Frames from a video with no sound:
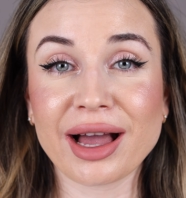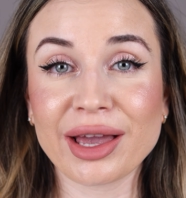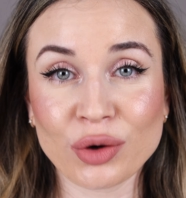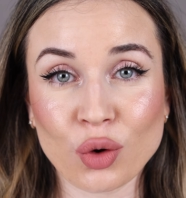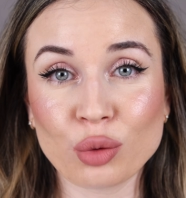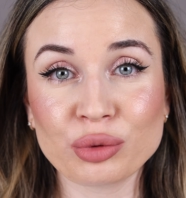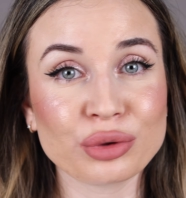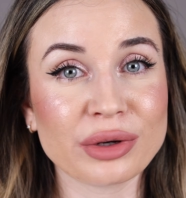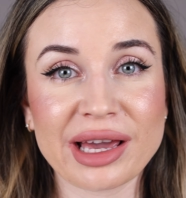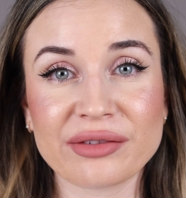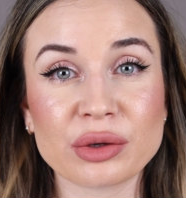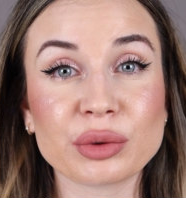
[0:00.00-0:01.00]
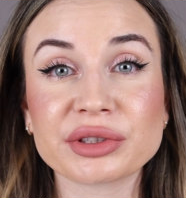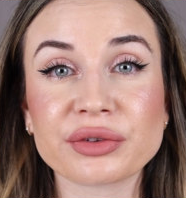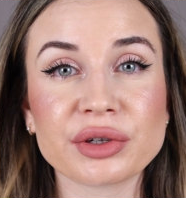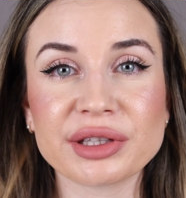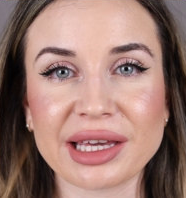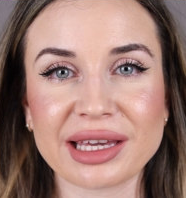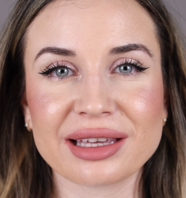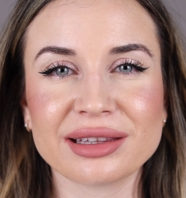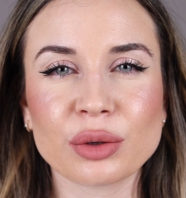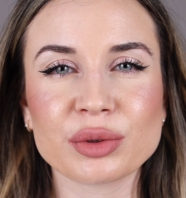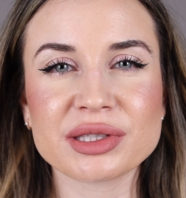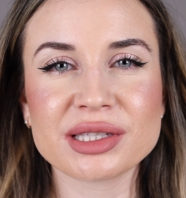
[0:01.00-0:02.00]
I hope you'll have a wonderful day
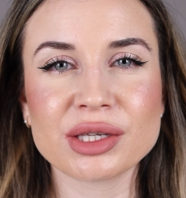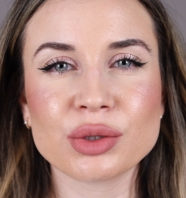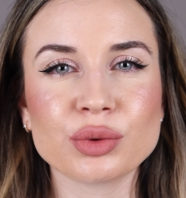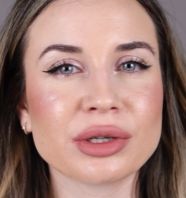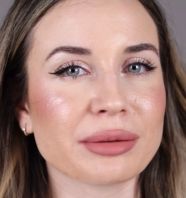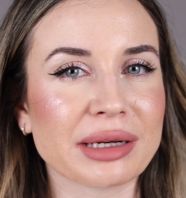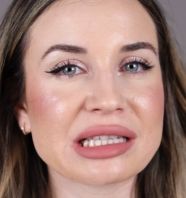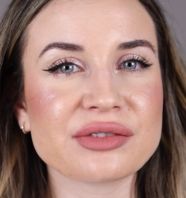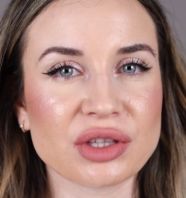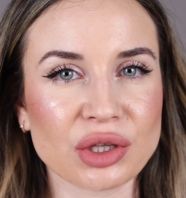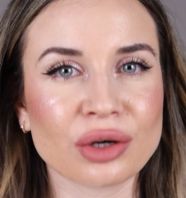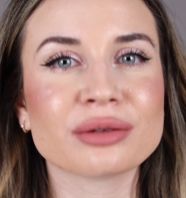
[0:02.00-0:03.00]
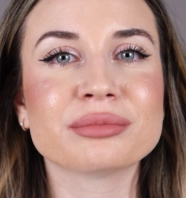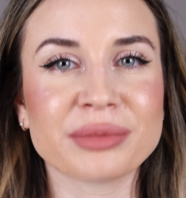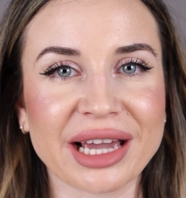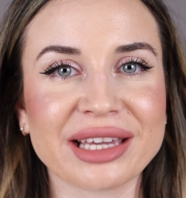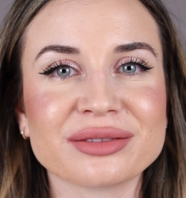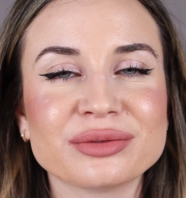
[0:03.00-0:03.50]
and I will see you in my next video. Bye!